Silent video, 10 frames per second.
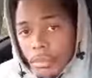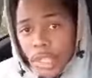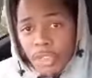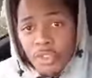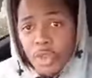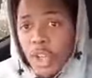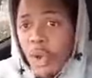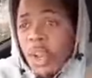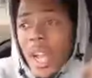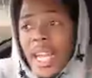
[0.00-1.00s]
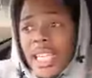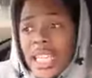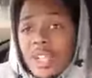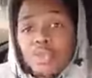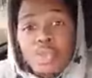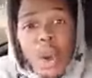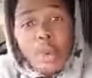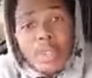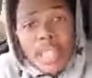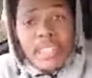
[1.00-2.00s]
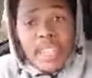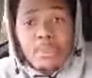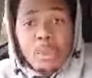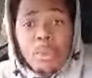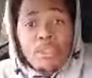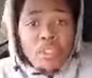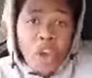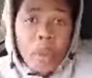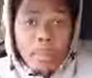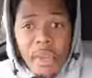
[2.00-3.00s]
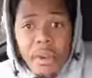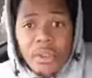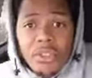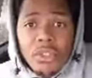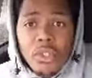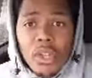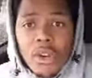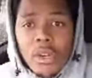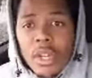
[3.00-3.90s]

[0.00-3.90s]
If you don't got kids, what was acceptable for your parents, Man,